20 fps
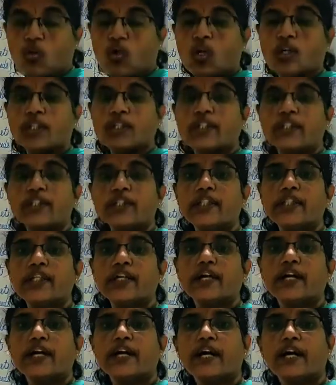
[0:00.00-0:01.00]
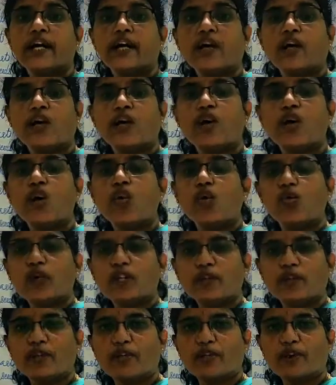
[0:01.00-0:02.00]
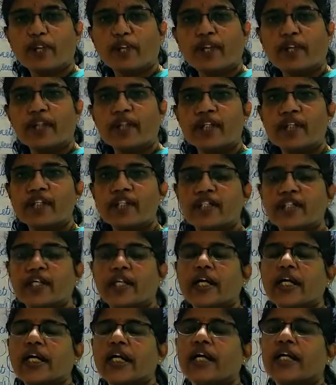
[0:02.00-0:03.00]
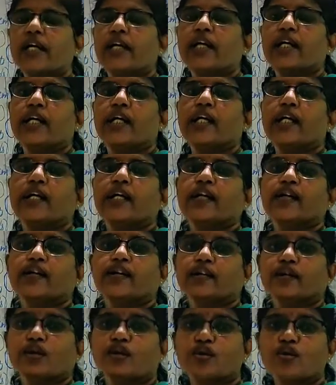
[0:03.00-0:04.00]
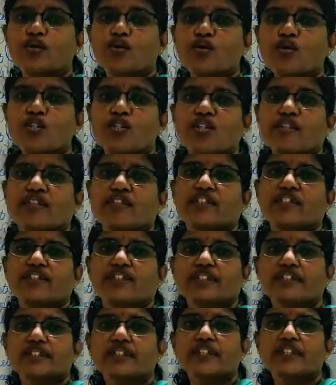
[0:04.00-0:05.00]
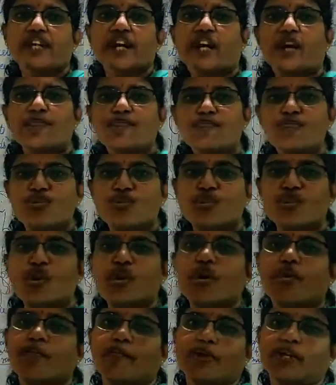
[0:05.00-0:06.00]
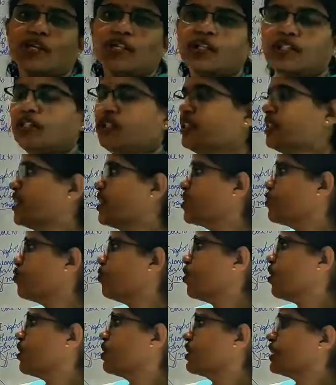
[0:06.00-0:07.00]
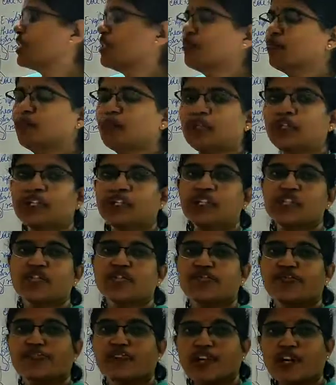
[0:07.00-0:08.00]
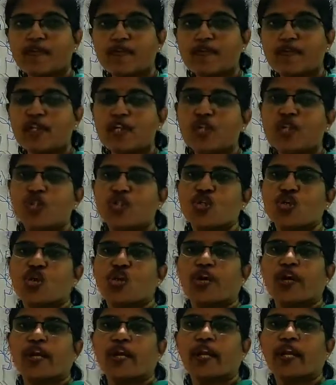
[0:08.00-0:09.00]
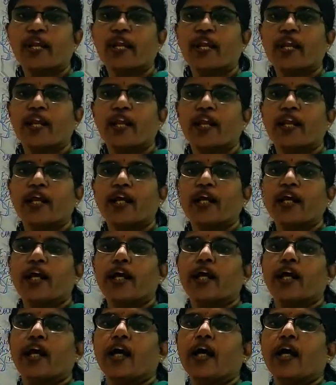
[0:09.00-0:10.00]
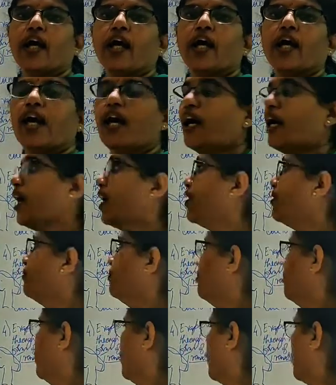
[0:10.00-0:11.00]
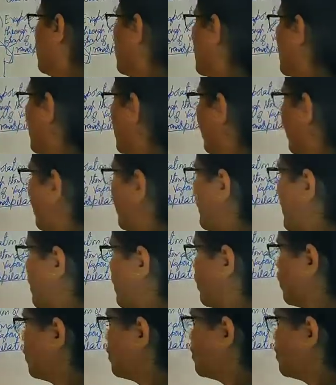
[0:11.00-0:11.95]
water along with minerals, roots of the trees absorb these water and minerals from the soil and moves from